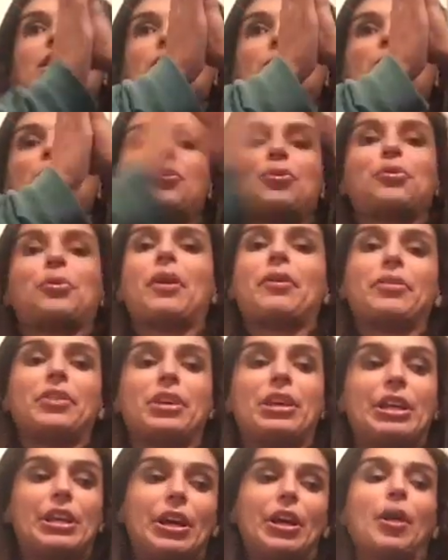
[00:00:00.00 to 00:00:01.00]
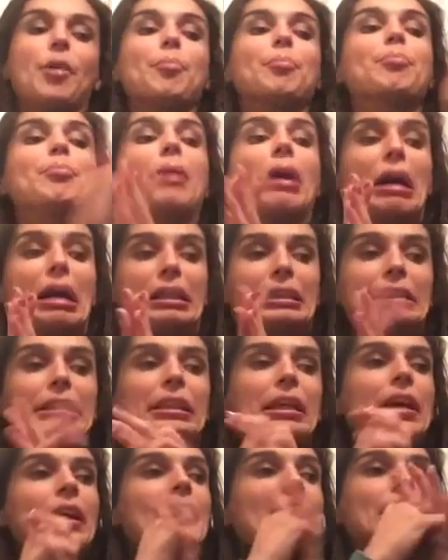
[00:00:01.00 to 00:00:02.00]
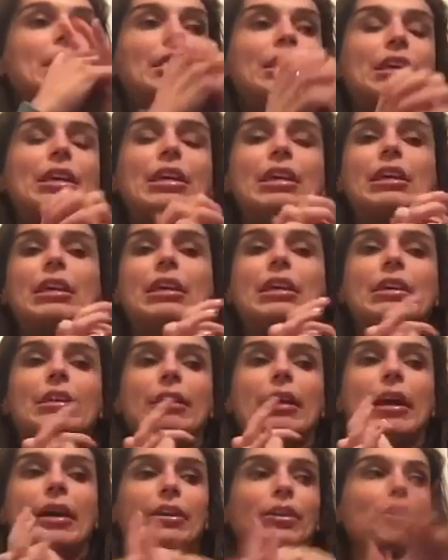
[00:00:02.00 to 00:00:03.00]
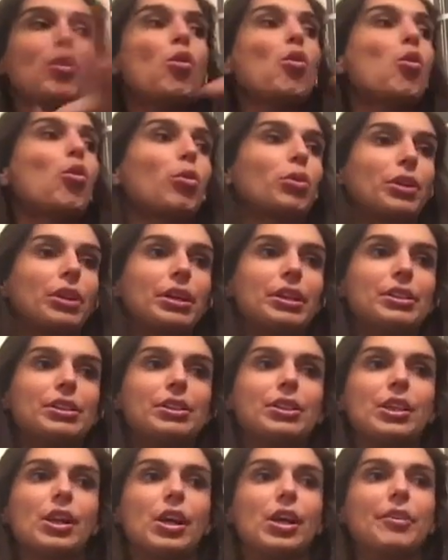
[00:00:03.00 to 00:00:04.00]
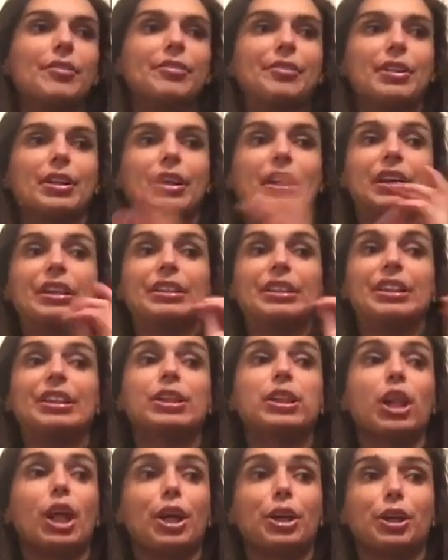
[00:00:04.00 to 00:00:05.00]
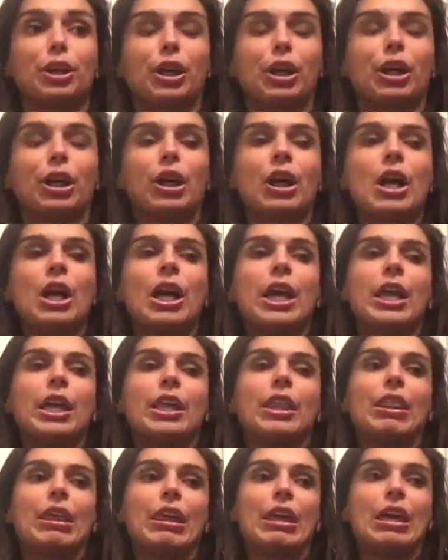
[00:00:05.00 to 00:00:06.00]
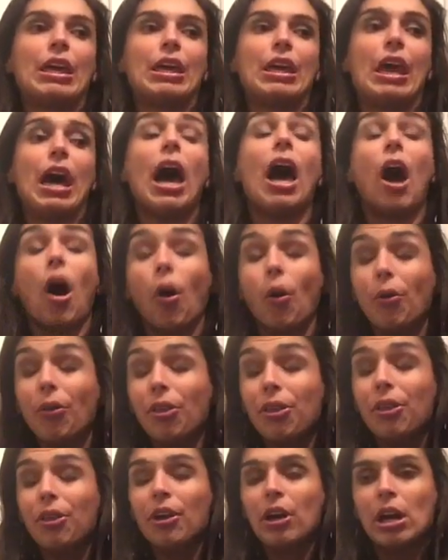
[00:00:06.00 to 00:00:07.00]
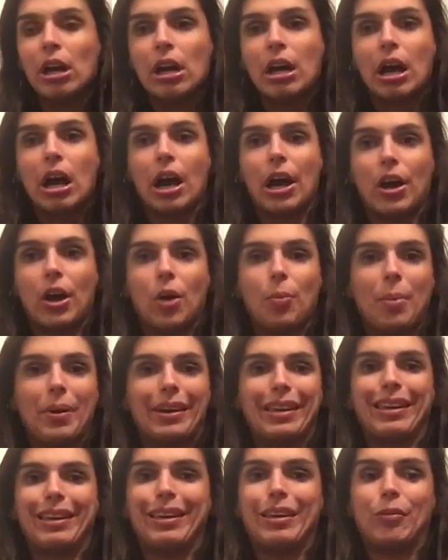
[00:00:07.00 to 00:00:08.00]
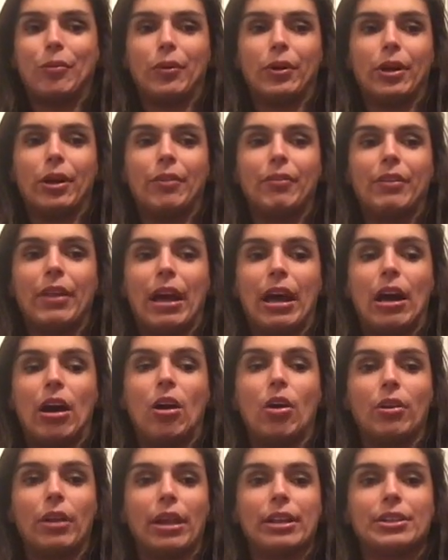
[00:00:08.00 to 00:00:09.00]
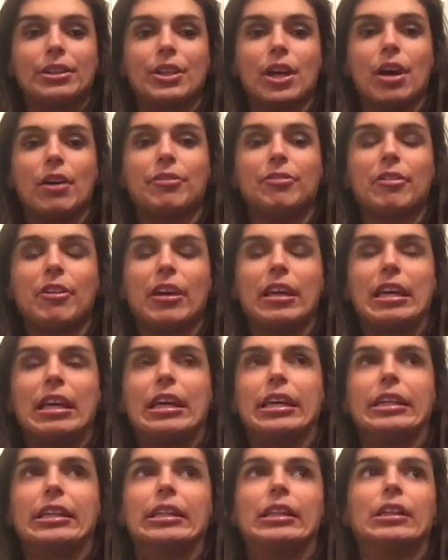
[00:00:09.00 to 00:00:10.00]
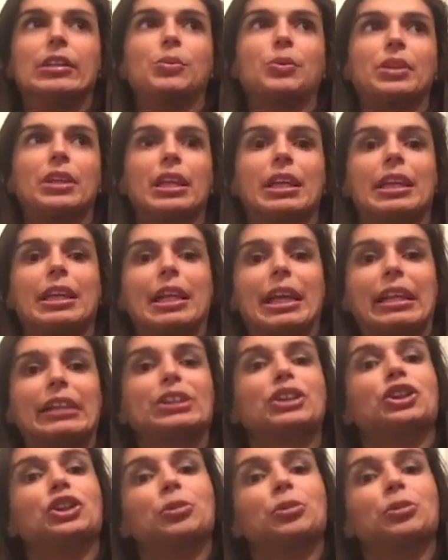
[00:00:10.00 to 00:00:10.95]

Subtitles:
throughout the year, but the, like, the hoarding stuff, the declutter, the health, I hope I can get rid of that, all that stuff, within the next 2